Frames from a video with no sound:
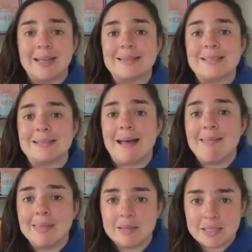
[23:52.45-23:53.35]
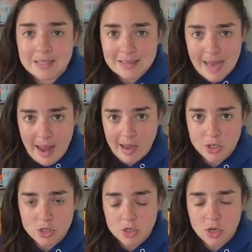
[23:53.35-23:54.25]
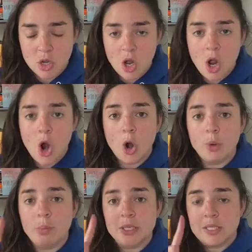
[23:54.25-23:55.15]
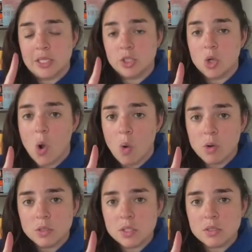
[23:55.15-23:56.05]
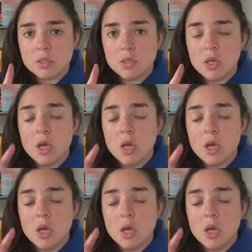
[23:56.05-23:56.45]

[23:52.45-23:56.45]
that set the stage are business goals,